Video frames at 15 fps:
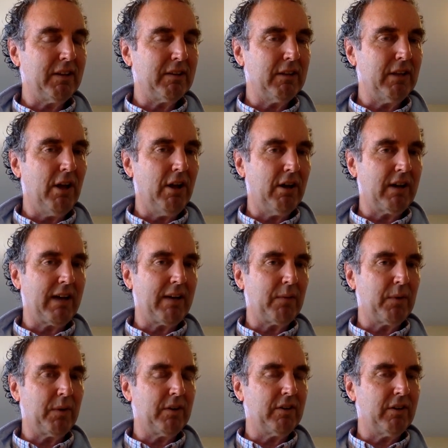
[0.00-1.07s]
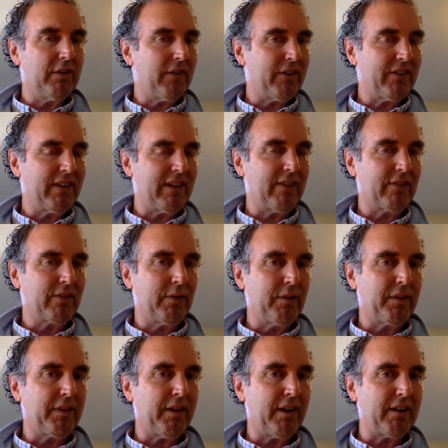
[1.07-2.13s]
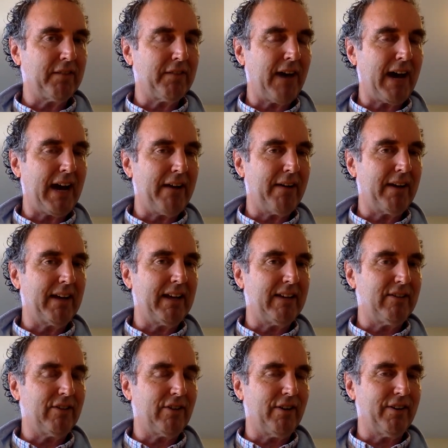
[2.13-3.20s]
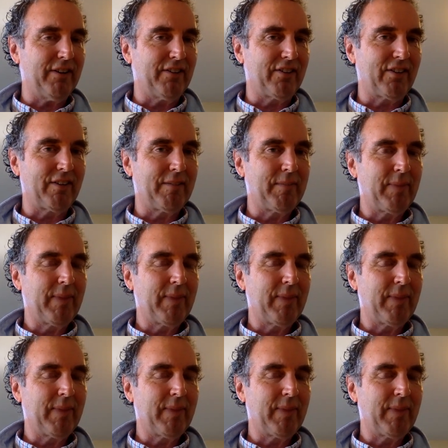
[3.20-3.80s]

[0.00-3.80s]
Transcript: long at World University and School of Thought of hiring interns,